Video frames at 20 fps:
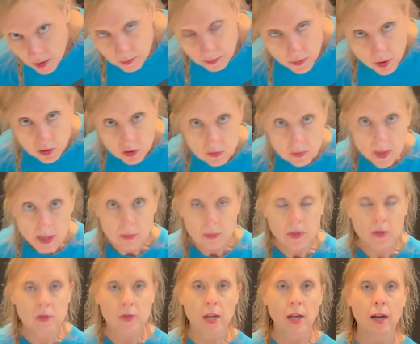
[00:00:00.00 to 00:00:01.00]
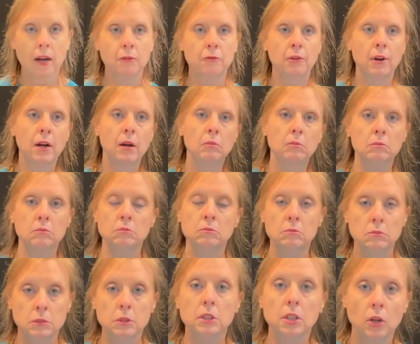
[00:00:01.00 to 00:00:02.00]
most mammals have,
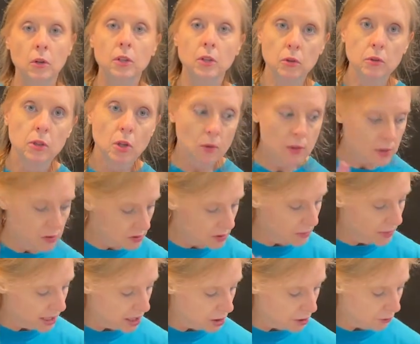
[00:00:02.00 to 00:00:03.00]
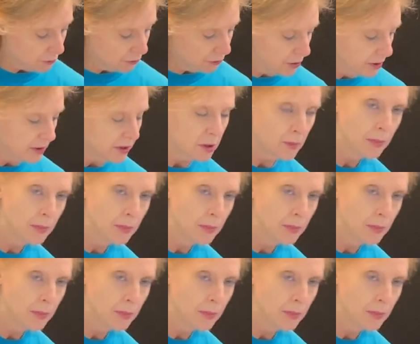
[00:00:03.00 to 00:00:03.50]
you'll notice some hair or fur in their